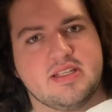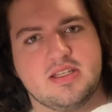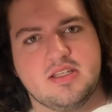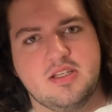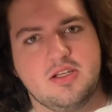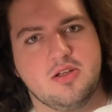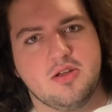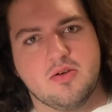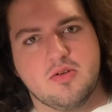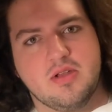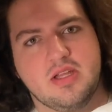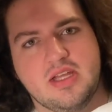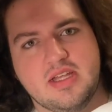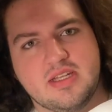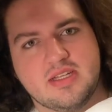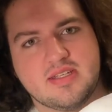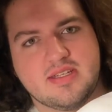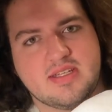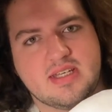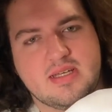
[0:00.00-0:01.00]
You don't need
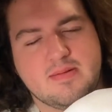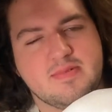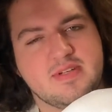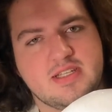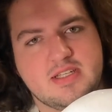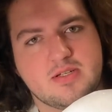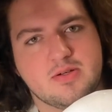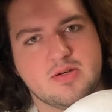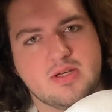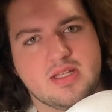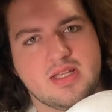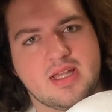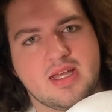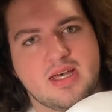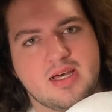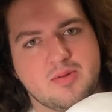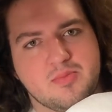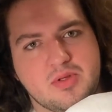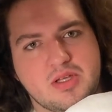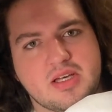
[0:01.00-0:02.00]
to see me doing
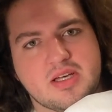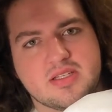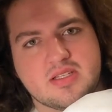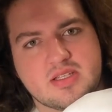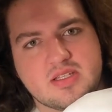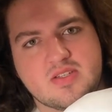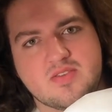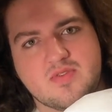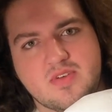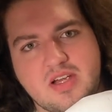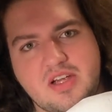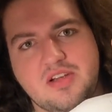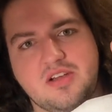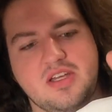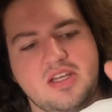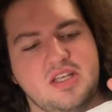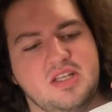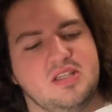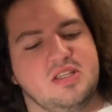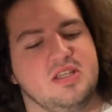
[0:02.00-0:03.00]
that because it's very
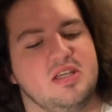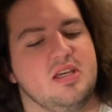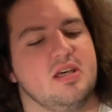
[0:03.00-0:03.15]
easy.